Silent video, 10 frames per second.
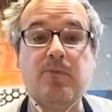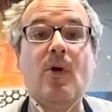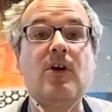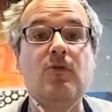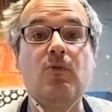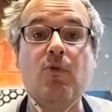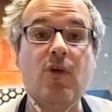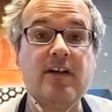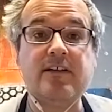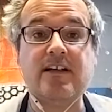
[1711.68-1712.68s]
book
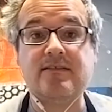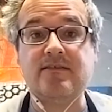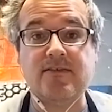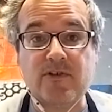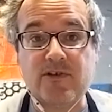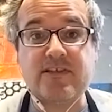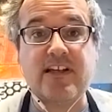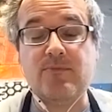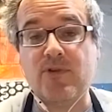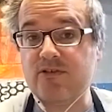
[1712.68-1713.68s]
one on the first
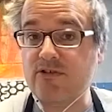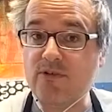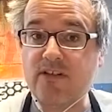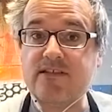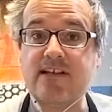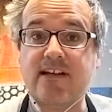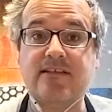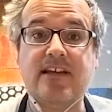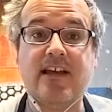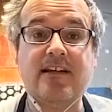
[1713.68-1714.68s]
day, book two on the
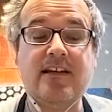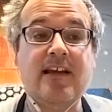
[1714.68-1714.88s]
second day